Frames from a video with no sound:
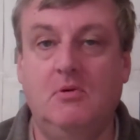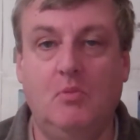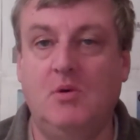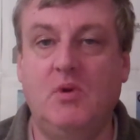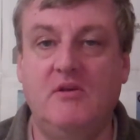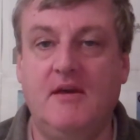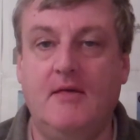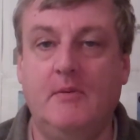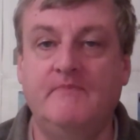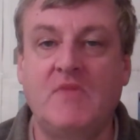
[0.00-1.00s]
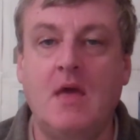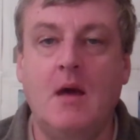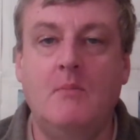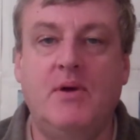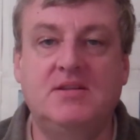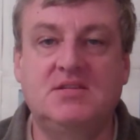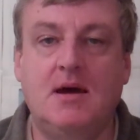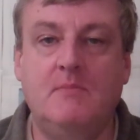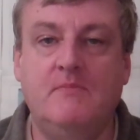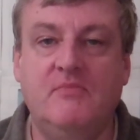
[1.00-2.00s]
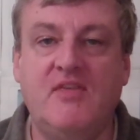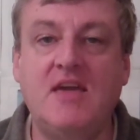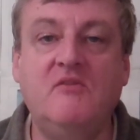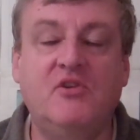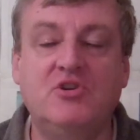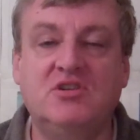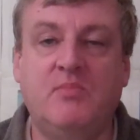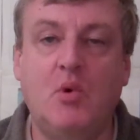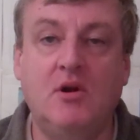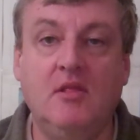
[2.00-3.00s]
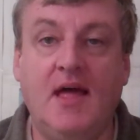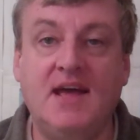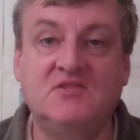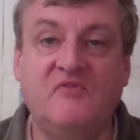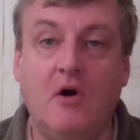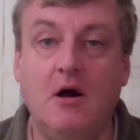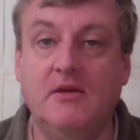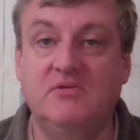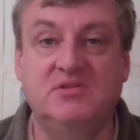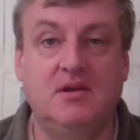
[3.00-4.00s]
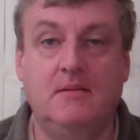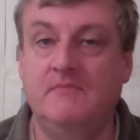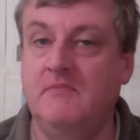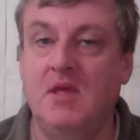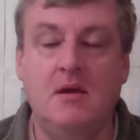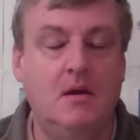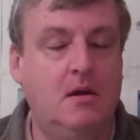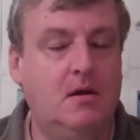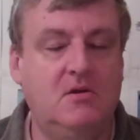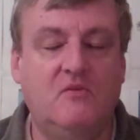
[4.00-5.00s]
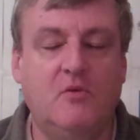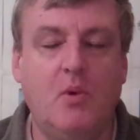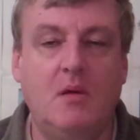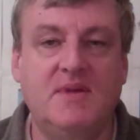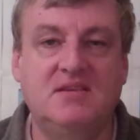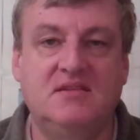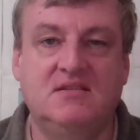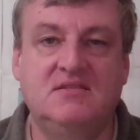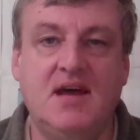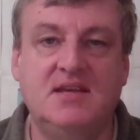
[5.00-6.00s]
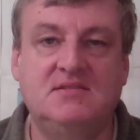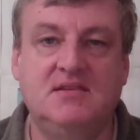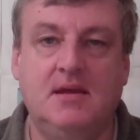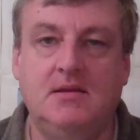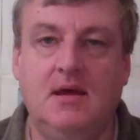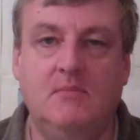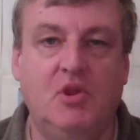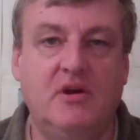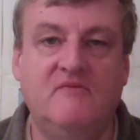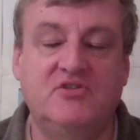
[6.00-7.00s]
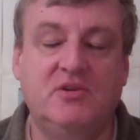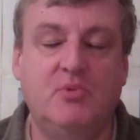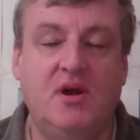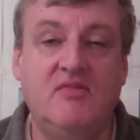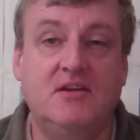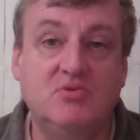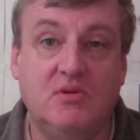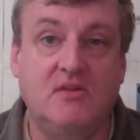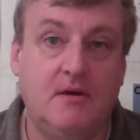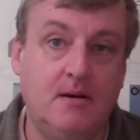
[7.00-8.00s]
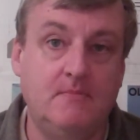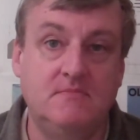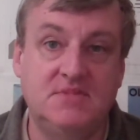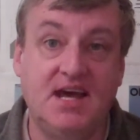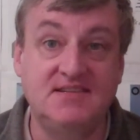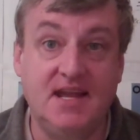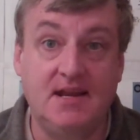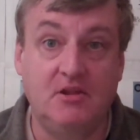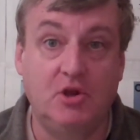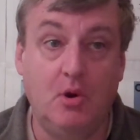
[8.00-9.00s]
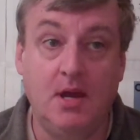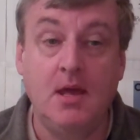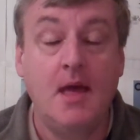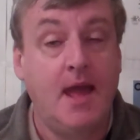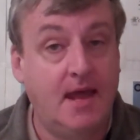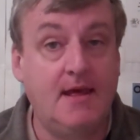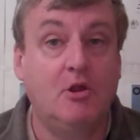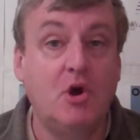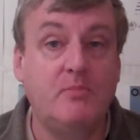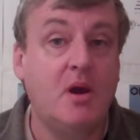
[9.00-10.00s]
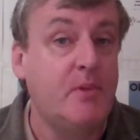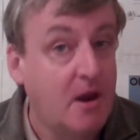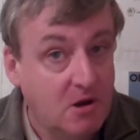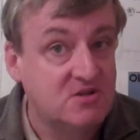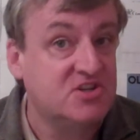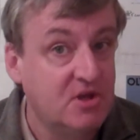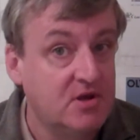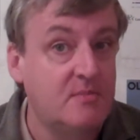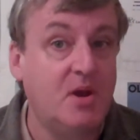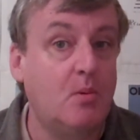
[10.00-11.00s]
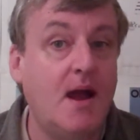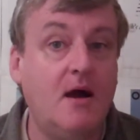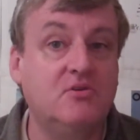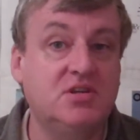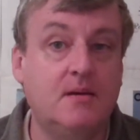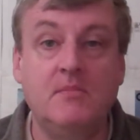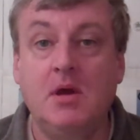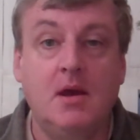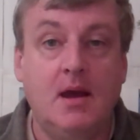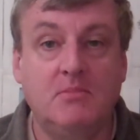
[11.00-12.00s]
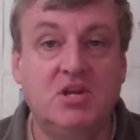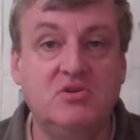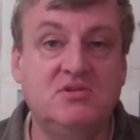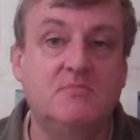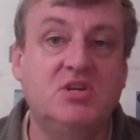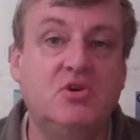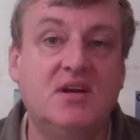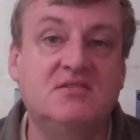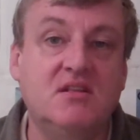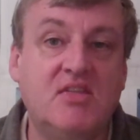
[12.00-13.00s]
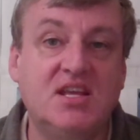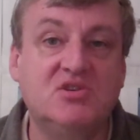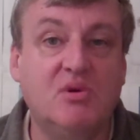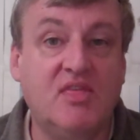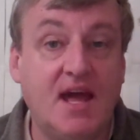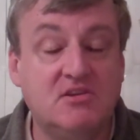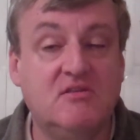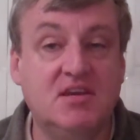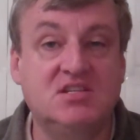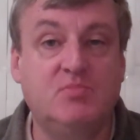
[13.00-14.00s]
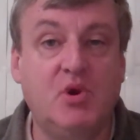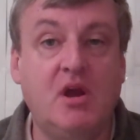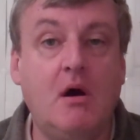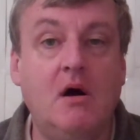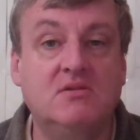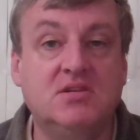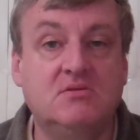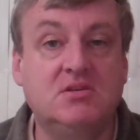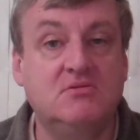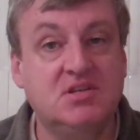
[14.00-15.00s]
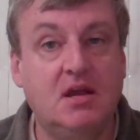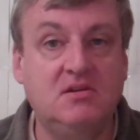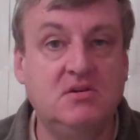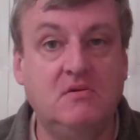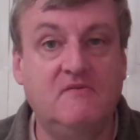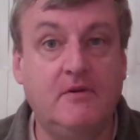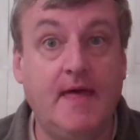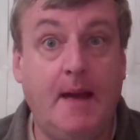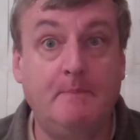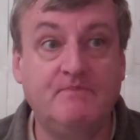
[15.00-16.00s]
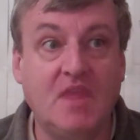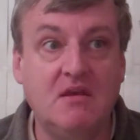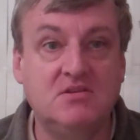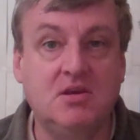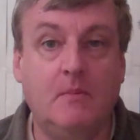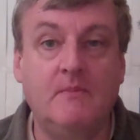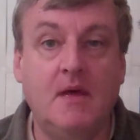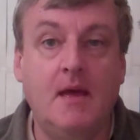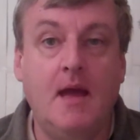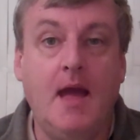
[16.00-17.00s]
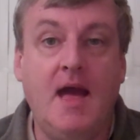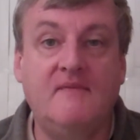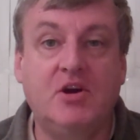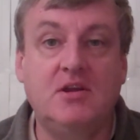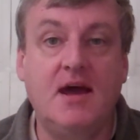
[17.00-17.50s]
one way or the other. But thank you for your support last fall. It was an overwhelming success, and I'm looking for some great things with Dyestat Illinois. And Illinois Prep Harrier is still going to be around. I'm going to do some interesting things with that this spring also, so stay tuned for that. So have a good